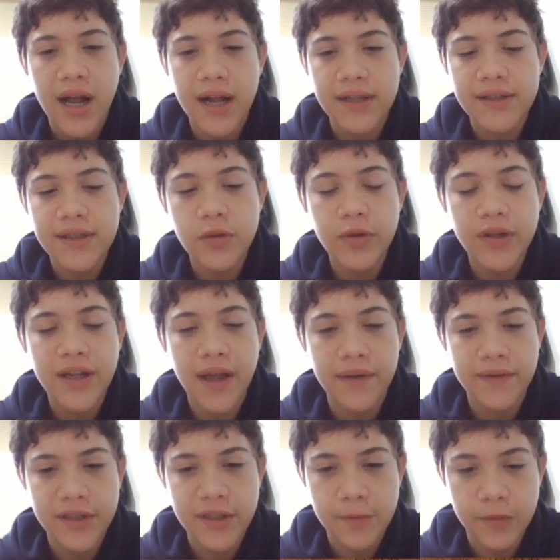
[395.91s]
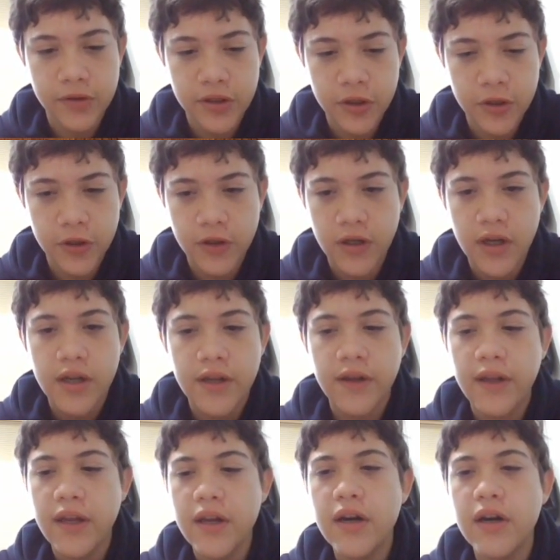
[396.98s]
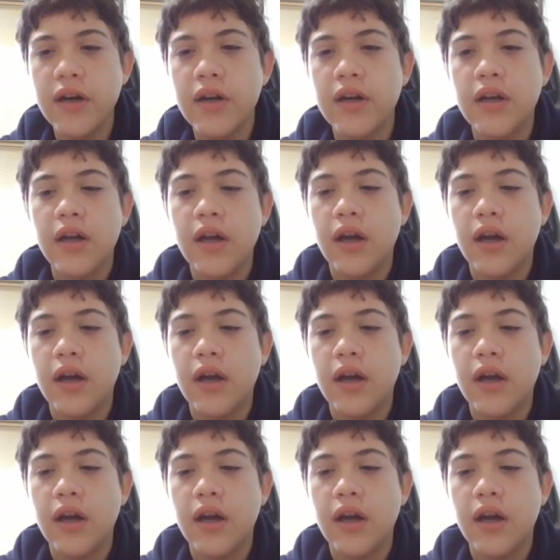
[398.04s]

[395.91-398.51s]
until we get this position. Here,